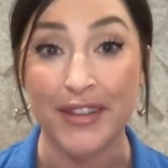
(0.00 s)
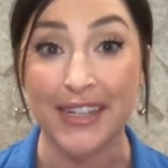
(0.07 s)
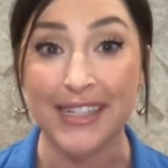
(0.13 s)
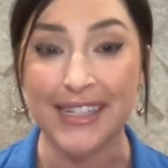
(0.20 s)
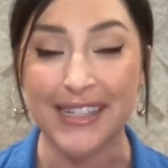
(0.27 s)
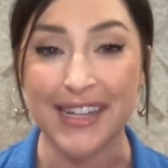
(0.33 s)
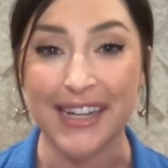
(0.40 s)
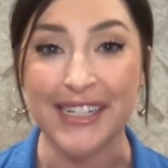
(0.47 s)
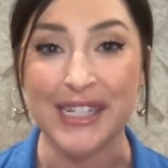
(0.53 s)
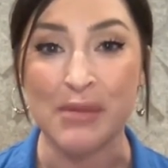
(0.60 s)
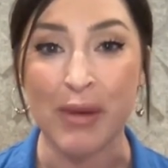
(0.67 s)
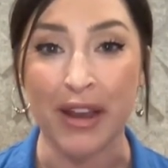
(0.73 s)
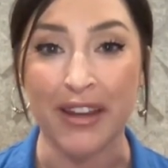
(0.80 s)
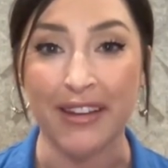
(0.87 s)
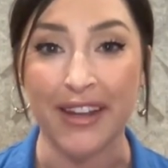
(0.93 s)
This has led to
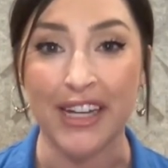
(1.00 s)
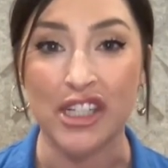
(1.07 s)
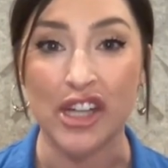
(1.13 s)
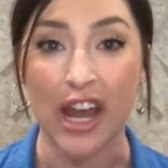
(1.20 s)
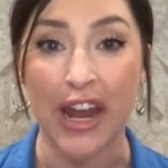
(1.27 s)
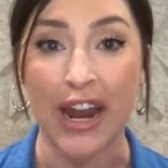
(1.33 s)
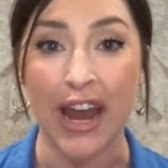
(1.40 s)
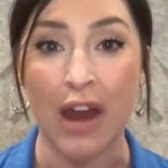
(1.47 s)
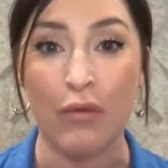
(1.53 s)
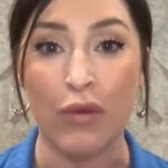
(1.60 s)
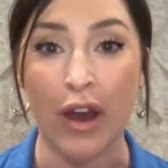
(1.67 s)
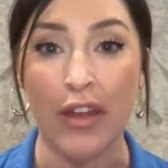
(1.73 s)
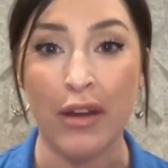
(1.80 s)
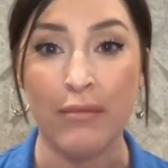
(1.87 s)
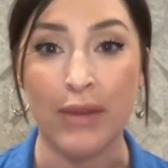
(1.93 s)
speculation on
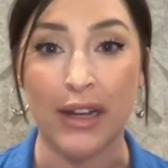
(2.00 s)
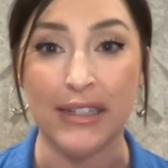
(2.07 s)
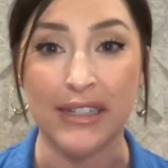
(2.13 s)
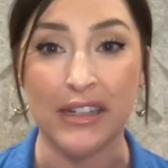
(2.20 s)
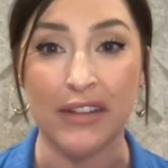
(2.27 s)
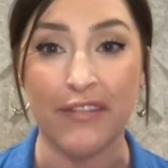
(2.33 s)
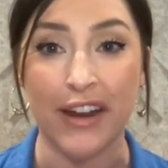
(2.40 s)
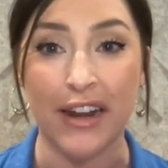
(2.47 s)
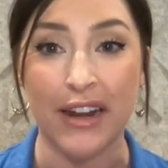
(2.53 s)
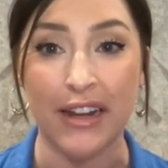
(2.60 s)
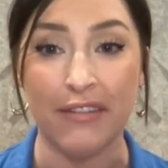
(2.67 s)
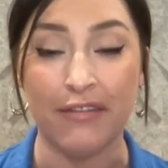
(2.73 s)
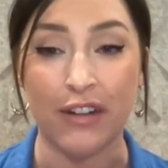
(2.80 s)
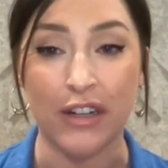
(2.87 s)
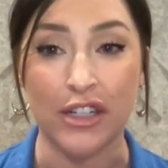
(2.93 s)
whether Musk's
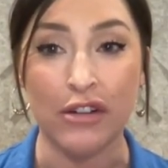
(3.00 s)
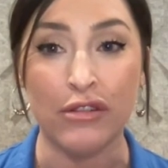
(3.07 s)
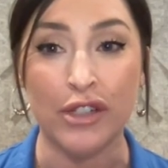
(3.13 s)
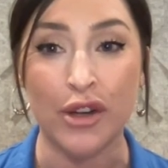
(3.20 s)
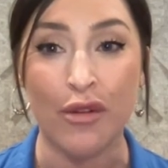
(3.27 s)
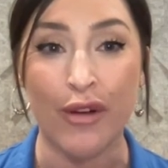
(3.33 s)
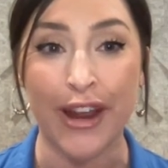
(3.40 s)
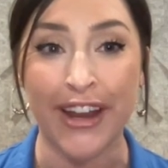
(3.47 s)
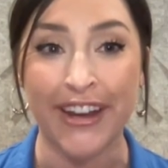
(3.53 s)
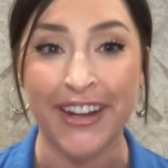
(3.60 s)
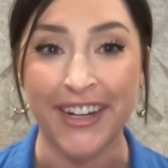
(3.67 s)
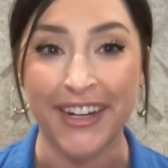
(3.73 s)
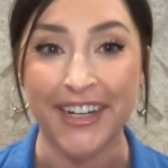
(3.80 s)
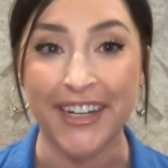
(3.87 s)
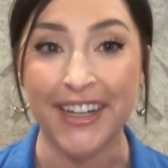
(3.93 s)
affinity for Dogecoin
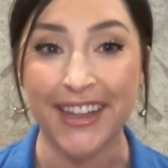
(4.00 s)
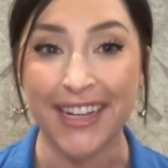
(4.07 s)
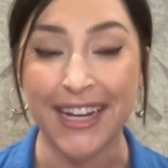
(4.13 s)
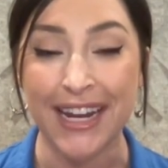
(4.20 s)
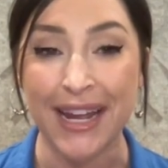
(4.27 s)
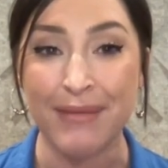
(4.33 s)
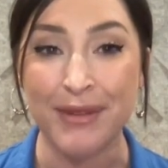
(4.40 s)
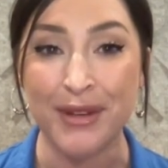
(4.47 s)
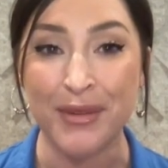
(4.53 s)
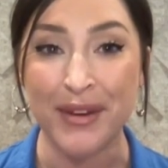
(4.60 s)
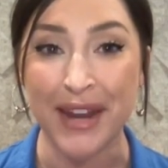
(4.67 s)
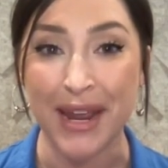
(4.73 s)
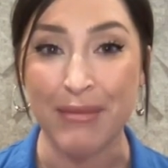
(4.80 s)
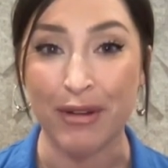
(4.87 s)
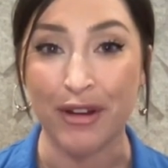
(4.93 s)
could lead him to
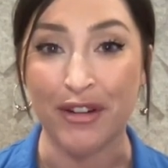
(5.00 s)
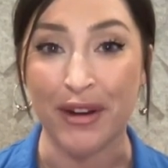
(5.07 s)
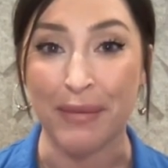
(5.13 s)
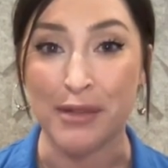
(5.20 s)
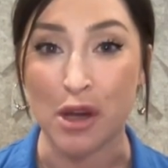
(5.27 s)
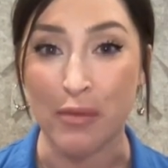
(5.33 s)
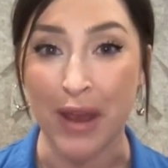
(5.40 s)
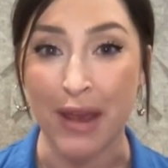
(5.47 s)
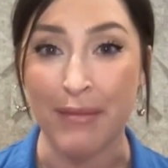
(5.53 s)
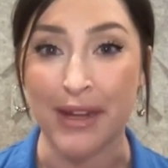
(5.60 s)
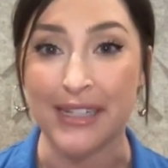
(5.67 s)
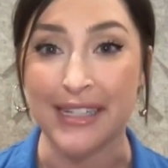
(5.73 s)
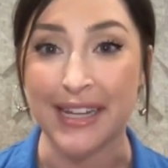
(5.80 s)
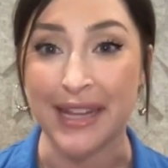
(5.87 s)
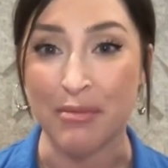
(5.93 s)
enable crypto
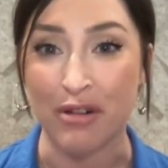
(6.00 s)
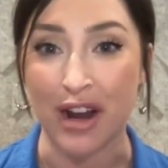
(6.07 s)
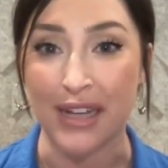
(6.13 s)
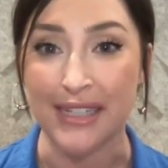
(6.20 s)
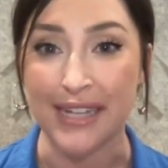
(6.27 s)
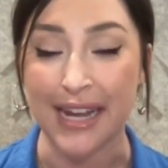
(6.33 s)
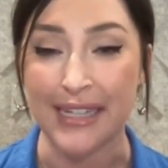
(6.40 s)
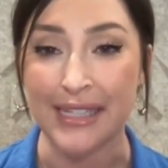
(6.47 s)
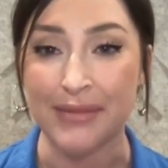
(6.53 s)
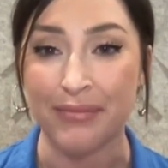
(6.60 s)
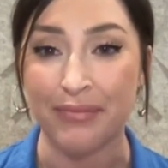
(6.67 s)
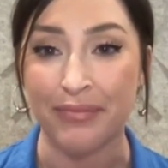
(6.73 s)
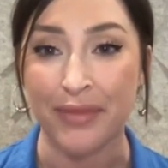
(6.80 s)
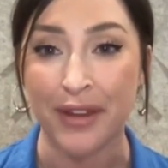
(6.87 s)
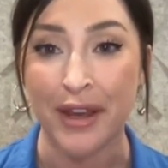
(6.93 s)
payments in the process,
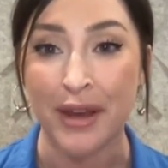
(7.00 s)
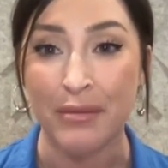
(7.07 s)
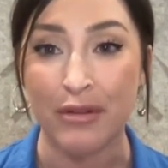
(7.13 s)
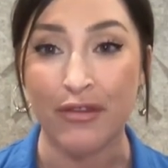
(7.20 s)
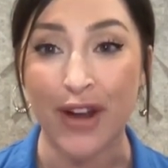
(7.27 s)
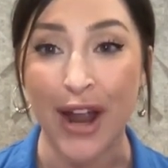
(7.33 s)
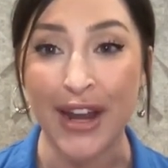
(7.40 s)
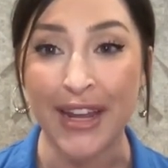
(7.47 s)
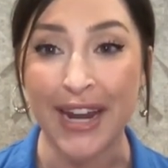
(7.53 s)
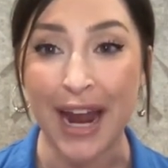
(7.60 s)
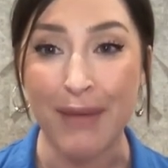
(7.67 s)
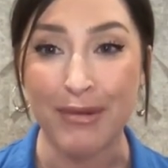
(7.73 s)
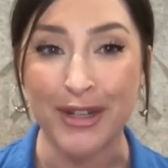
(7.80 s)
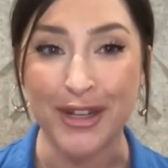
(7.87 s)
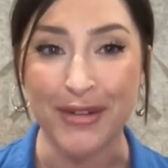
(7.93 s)
providing an
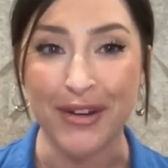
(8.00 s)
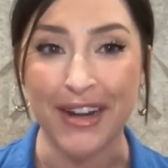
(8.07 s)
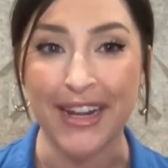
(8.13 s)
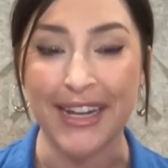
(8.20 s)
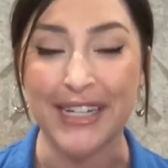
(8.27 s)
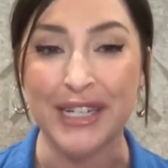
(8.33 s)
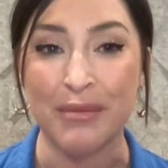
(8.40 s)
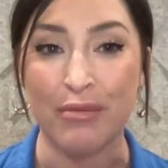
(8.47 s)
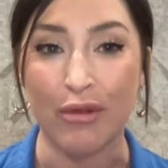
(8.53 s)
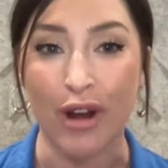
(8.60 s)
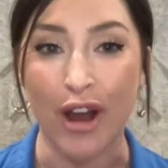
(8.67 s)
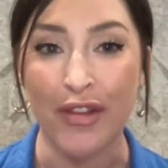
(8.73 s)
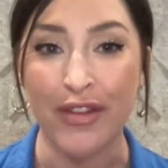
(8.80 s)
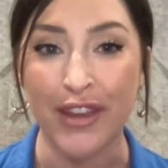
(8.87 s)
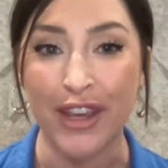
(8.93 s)
opportunity to
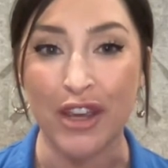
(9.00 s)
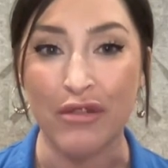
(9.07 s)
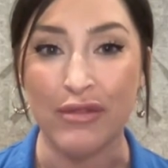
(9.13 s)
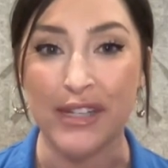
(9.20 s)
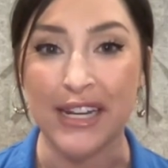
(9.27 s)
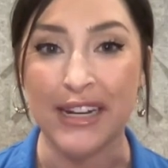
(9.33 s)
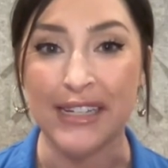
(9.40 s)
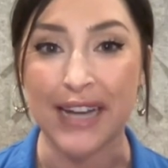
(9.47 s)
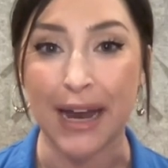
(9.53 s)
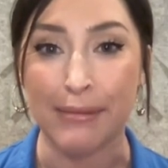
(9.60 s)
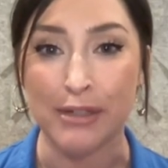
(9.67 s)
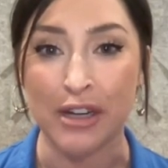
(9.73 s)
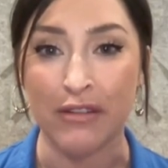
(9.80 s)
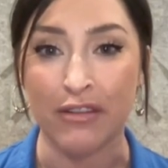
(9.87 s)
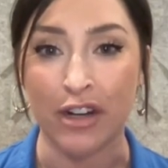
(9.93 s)
broaden the use and
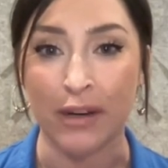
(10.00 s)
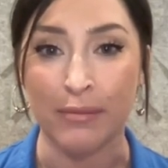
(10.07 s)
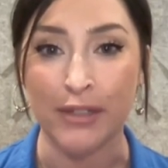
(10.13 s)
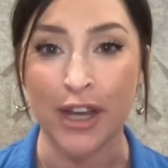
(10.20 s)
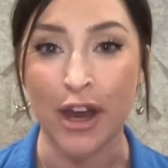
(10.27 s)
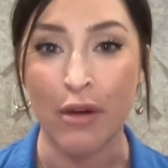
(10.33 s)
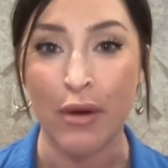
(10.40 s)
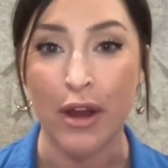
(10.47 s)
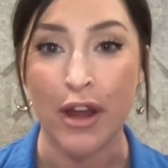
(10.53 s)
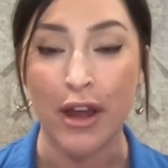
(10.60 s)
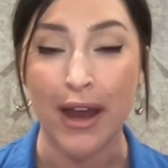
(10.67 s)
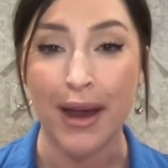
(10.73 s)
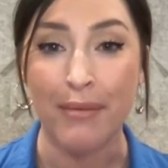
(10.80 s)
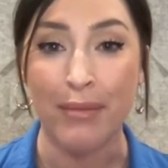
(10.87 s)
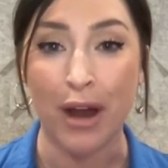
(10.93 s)
adoption of crypto
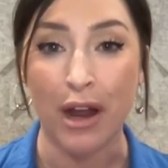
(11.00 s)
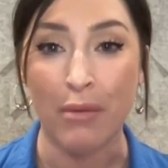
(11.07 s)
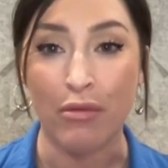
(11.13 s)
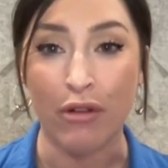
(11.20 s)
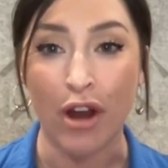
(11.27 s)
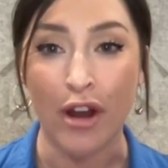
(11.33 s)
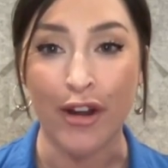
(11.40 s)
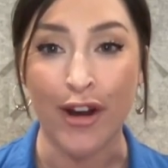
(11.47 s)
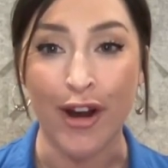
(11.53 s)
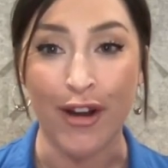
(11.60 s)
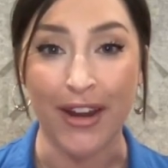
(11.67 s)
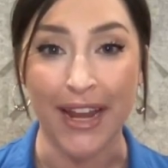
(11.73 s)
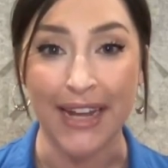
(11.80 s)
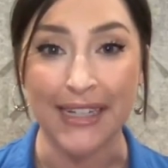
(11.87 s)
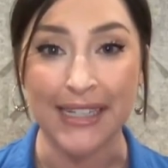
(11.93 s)
among a broader
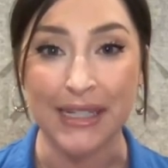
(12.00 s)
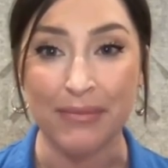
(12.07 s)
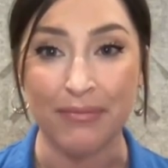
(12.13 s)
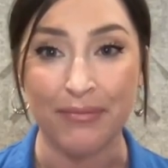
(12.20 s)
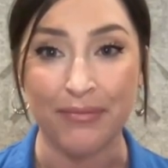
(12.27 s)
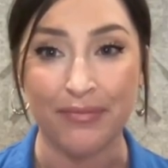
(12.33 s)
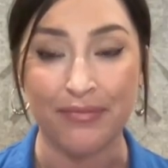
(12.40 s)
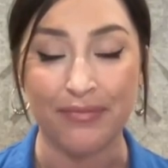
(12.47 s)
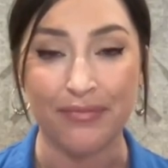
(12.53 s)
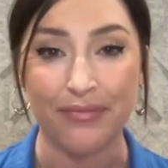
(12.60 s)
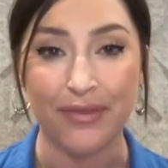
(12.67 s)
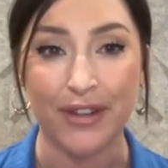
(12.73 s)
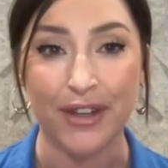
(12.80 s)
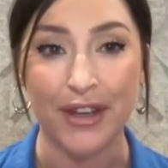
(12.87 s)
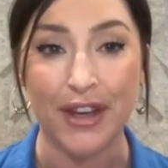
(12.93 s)
audience.
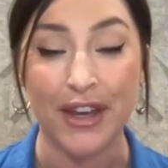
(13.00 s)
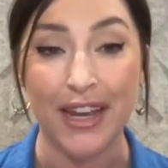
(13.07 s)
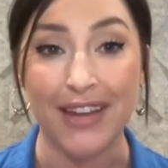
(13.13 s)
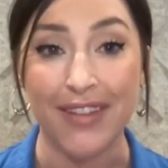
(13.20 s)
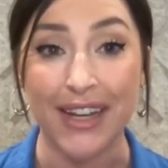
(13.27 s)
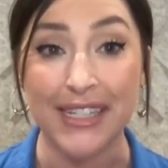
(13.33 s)
If